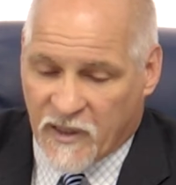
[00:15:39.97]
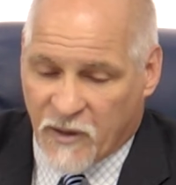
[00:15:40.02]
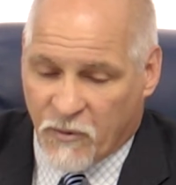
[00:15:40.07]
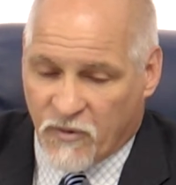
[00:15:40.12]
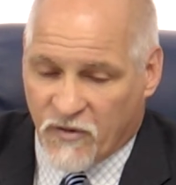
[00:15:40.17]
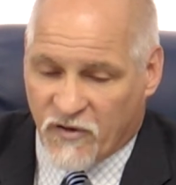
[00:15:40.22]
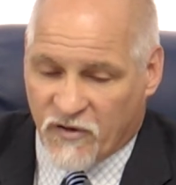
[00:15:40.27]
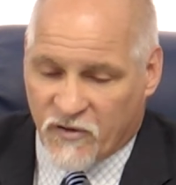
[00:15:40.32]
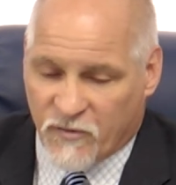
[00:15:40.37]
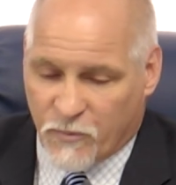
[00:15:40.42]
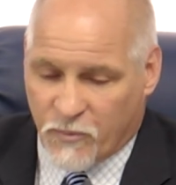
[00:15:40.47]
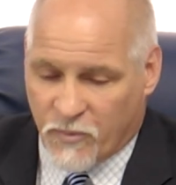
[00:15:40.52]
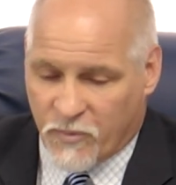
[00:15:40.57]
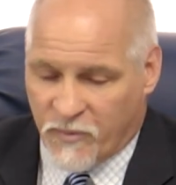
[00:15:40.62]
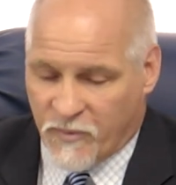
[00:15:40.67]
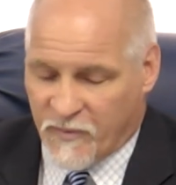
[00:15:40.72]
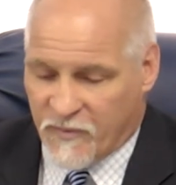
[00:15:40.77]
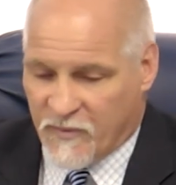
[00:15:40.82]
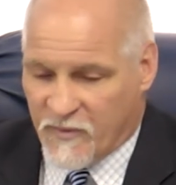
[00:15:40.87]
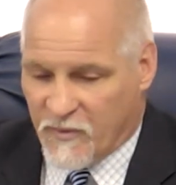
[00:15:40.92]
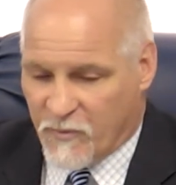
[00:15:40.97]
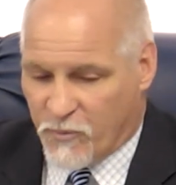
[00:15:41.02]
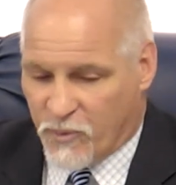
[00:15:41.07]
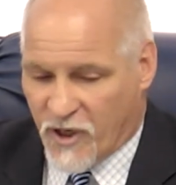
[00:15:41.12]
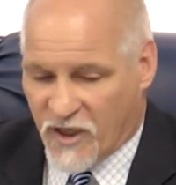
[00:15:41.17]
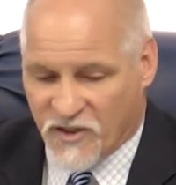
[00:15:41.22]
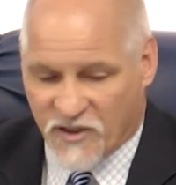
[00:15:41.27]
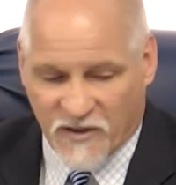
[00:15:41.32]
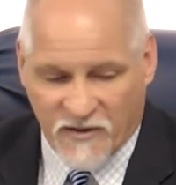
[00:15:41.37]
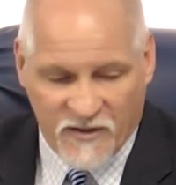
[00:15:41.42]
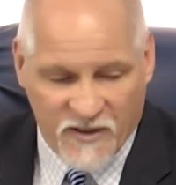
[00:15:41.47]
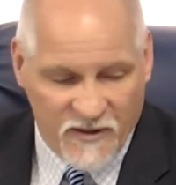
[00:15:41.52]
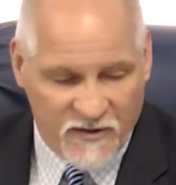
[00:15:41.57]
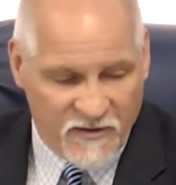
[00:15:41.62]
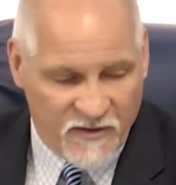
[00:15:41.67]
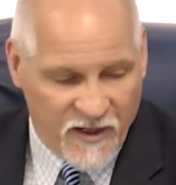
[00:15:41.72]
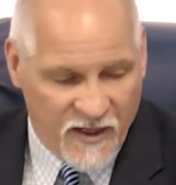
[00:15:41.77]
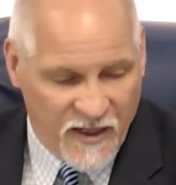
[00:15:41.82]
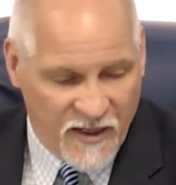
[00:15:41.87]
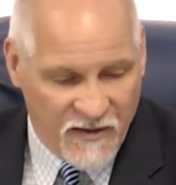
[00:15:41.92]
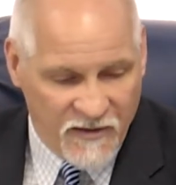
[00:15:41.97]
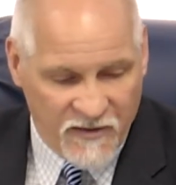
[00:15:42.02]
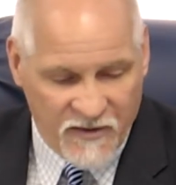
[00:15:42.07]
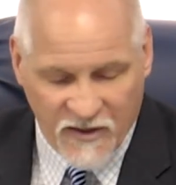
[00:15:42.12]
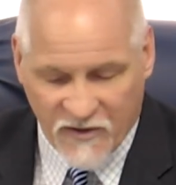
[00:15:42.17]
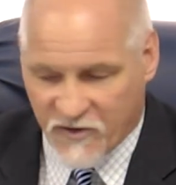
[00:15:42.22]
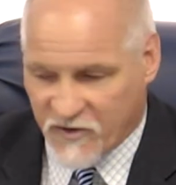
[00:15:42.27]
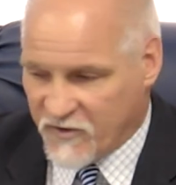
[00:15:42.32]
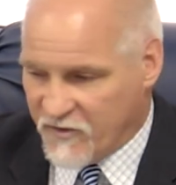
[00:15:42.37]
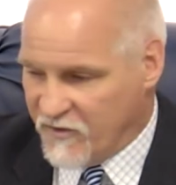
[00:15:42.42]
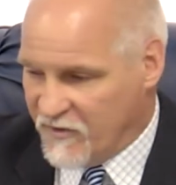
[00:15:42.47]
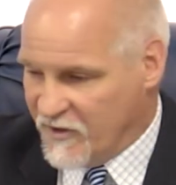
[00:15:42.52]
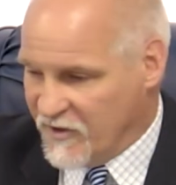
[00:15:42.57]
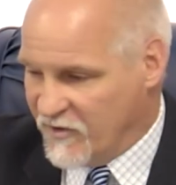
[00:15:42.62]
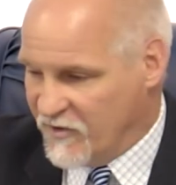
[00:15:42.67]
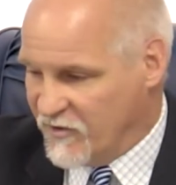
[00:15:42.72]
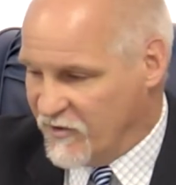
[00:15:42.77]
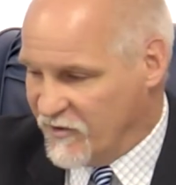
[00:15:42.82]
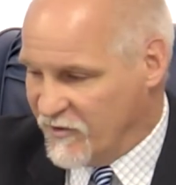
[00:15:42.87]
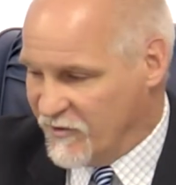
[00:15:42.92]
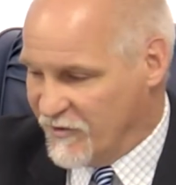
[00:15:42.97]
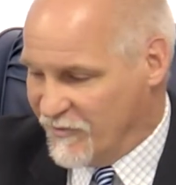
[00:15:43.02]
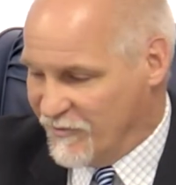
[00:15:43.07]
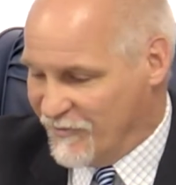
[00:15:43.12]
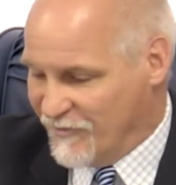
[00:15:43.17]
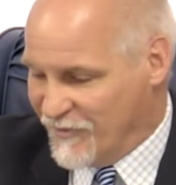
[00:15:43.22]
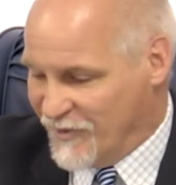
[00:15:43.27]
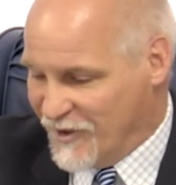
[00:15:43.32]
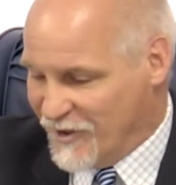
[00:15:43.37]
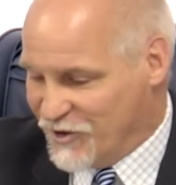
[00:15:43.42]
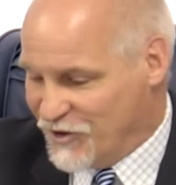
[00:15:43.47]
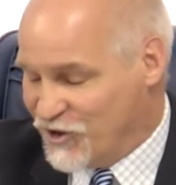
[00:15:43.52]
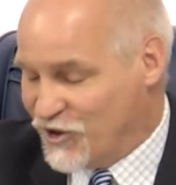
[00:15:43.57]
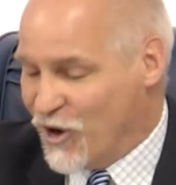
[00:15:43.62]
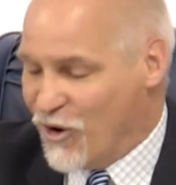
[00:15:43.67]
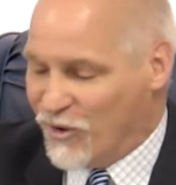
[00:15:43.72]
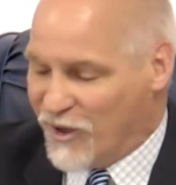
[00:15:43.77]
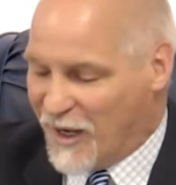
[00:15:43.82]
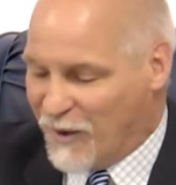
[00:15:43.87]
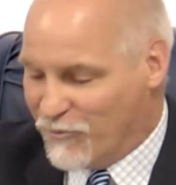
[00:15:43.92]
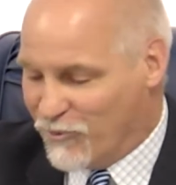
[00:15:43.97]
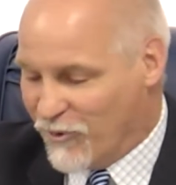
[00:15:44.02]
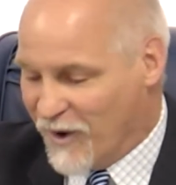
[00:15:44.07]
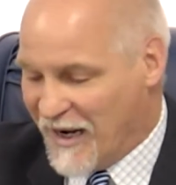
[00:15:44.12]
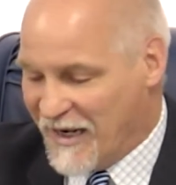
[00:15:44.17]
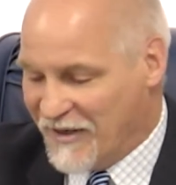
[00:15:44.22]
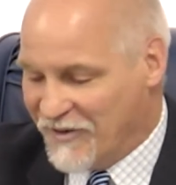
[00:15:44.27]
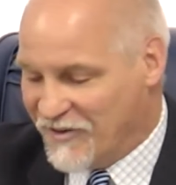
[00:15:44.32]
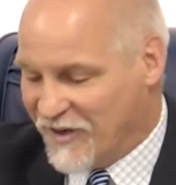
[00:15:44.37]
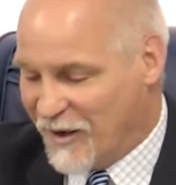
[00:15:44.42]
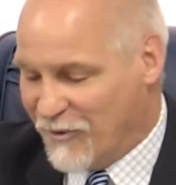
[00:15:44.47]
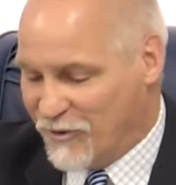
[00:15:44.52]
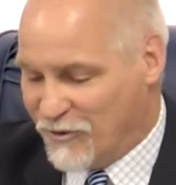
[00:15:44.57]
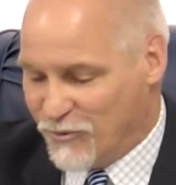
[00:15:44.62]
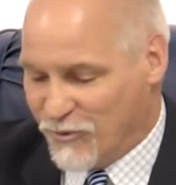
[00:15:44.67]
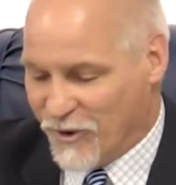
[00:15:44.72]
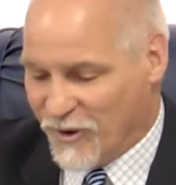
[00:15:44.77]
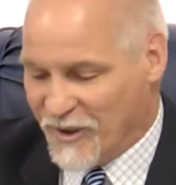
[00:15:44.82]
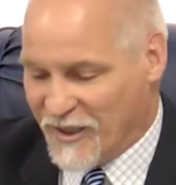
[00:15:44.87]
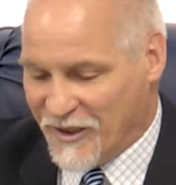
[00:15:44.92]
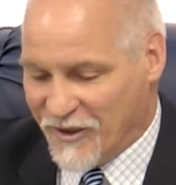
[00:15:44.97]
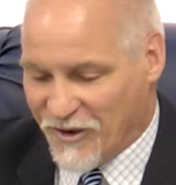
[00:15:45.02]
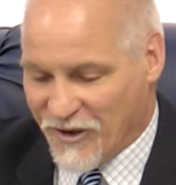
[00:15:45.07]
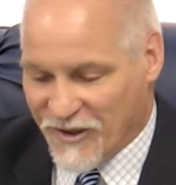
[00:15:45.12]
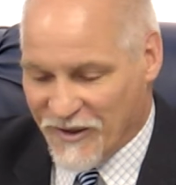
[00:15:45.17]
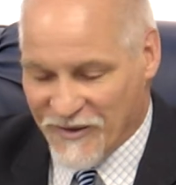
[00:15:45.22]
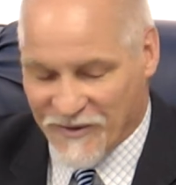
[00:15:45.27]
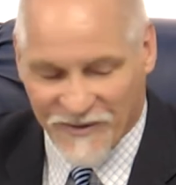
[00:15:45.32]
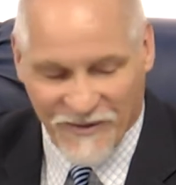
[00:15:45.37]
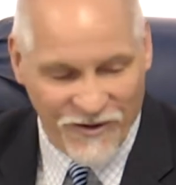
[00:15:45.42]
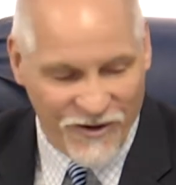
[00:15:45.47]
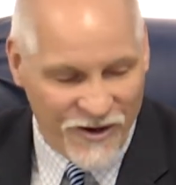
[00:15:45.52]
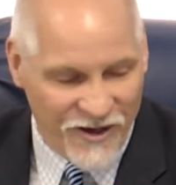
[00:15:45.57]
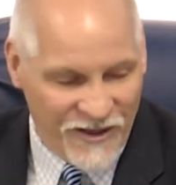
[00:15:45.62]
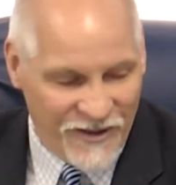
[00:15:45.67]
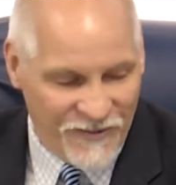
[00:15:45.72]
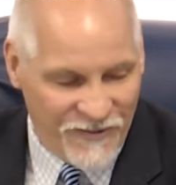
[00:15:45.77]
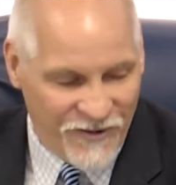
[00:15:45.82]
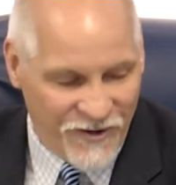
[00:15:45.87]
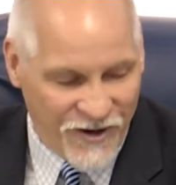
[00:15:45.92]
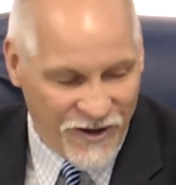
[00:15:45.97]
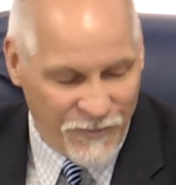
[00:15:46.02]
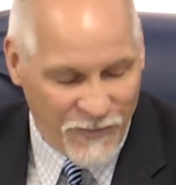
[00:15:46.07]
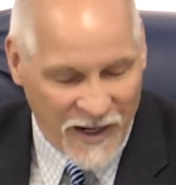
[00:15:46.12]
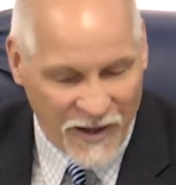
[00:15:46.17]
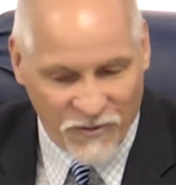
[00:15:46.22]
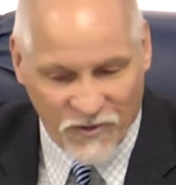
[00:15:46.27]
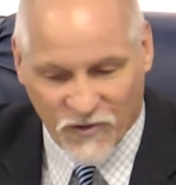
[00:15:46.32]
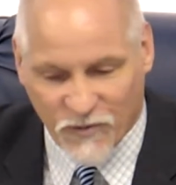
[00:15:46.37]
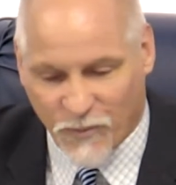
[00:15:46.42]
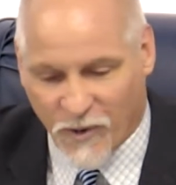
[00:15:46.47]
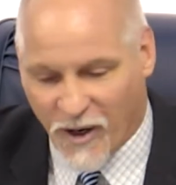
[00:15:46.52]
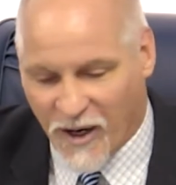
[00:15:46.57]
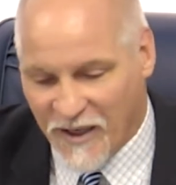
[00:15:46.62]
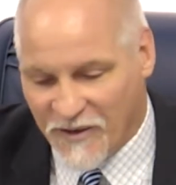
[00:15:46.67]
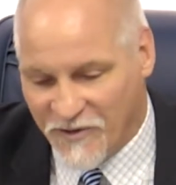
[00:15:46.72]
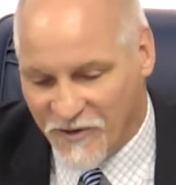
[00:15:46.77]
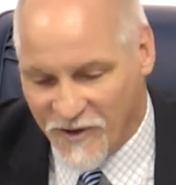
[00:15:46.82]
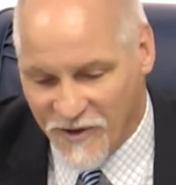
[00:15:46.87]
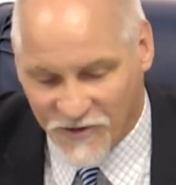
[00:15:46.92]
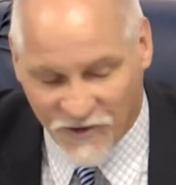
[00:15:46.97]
it was prescient that this showed up right as I was working on my response.